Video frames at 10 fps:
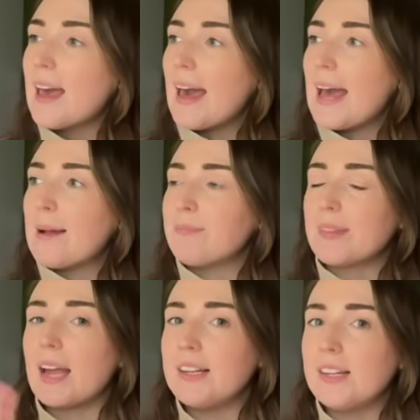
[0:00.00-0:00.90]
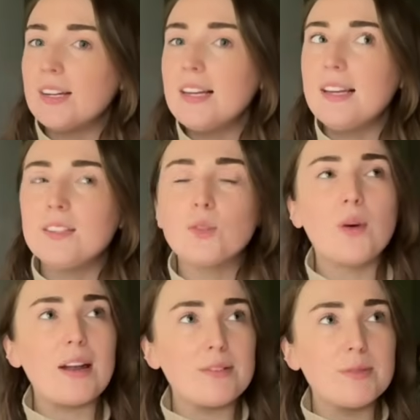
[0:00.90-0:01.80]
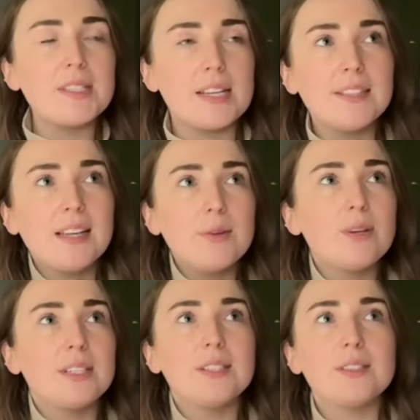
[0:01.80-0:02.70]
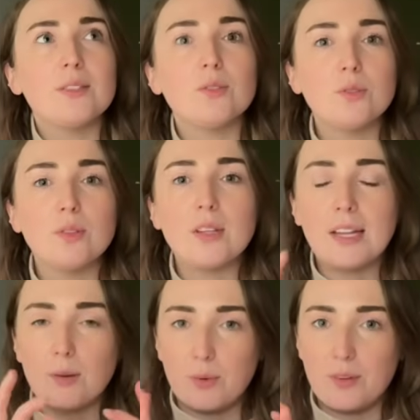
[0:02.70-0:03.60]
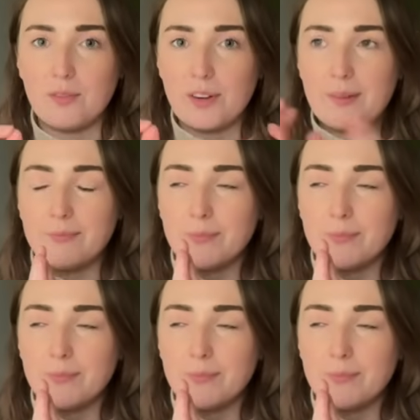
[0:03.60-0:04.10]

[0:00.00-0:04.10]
I was saying that I wanted like a wooden frame